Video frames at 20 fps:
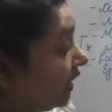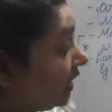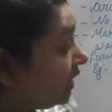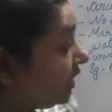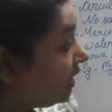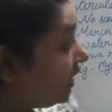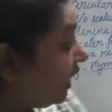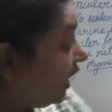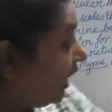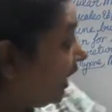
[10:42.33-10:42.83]

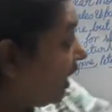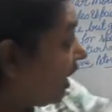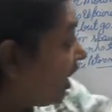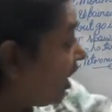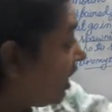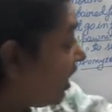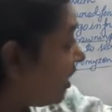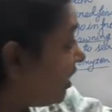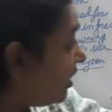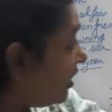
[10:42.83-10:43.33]
They
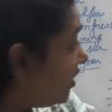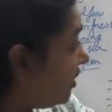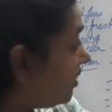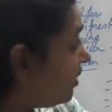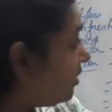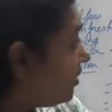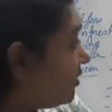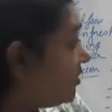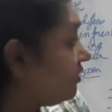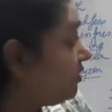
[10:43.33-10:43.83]
are
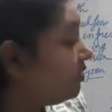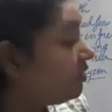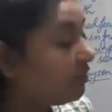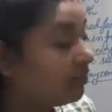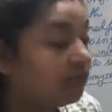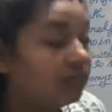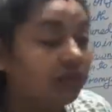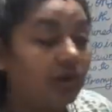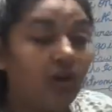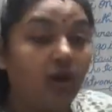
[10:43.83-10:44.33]
the
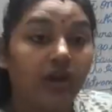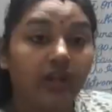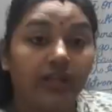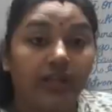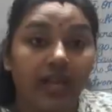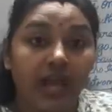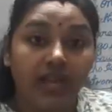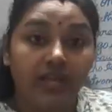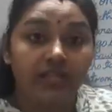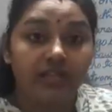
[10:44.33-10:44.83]

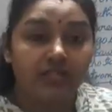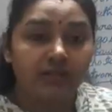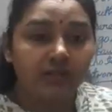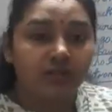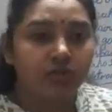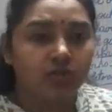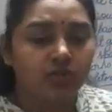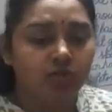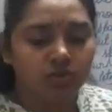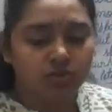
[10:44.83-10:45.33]

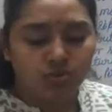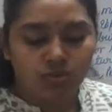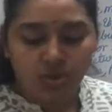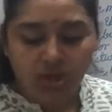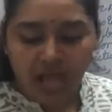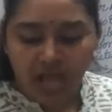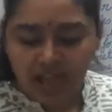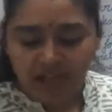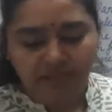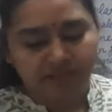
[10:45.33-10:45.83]
organisms, those who
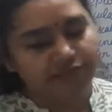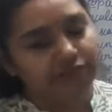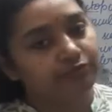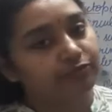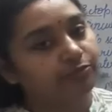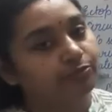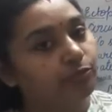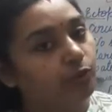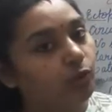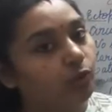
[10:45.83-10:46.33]
have
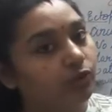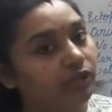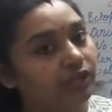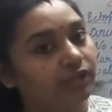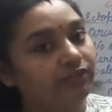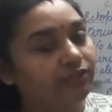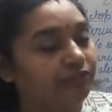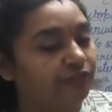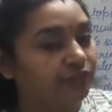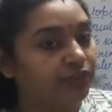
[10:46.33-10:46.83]
bony
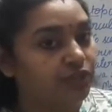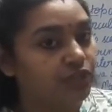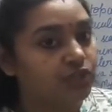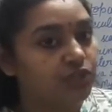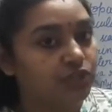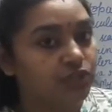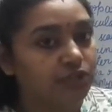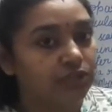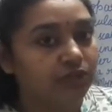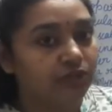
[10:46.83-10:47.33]

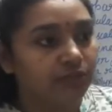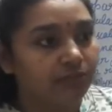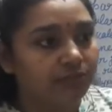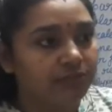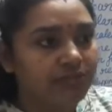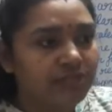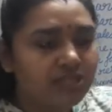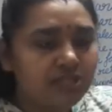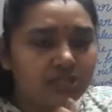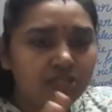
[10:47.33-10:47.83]
fish,
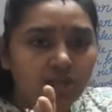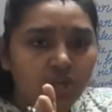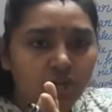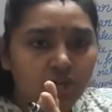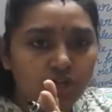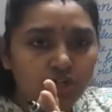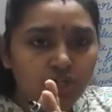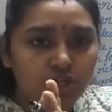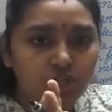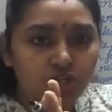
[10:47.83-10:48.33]
means
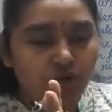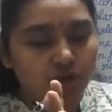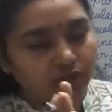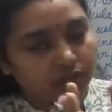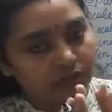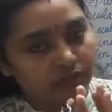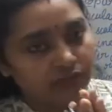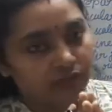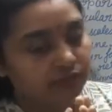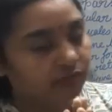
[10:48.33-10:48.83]

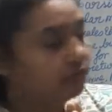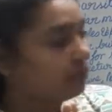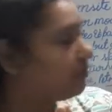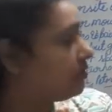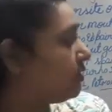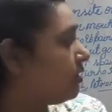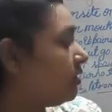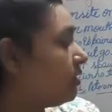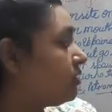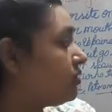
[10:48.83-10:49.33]

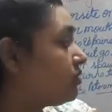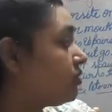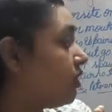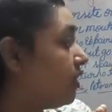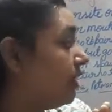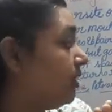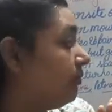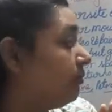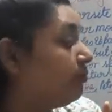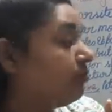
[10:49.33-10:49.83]

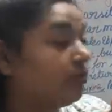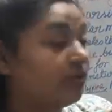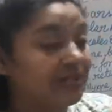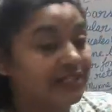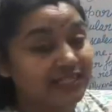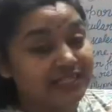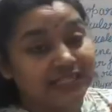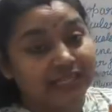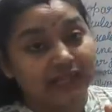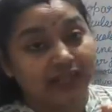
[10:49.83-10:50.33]
bony
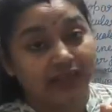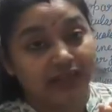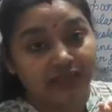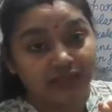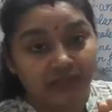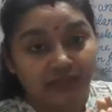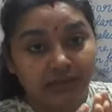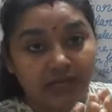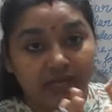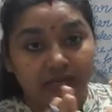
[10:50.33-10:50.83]
skeleton,
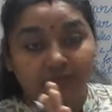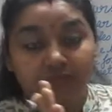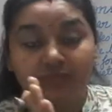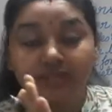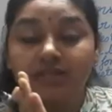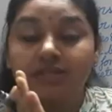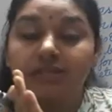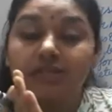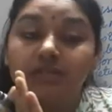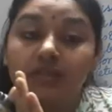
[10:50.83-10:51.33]
that
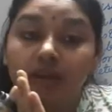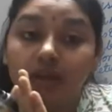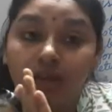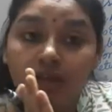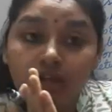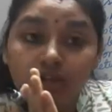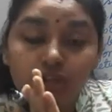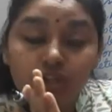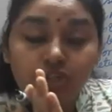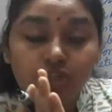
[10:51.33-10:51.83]
means
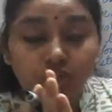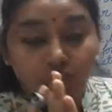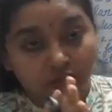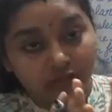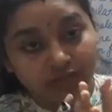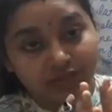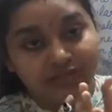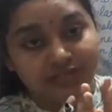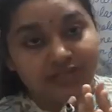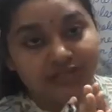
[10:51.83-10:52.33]

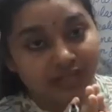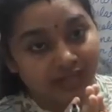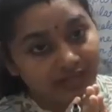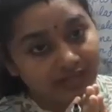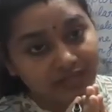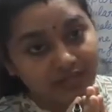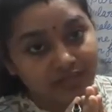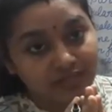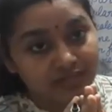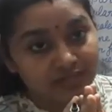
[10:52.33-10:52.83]
short
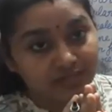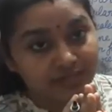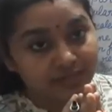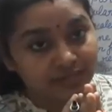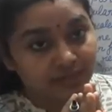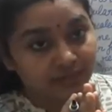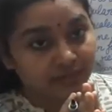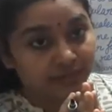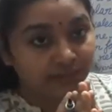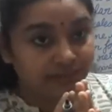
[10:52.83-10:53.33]
skeleton
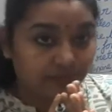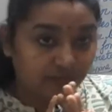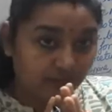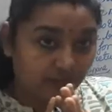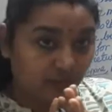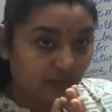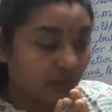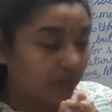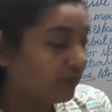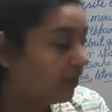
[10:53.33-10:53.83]
system.
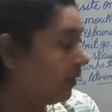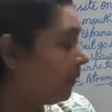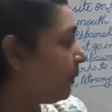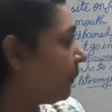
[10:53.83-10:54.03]
Okay.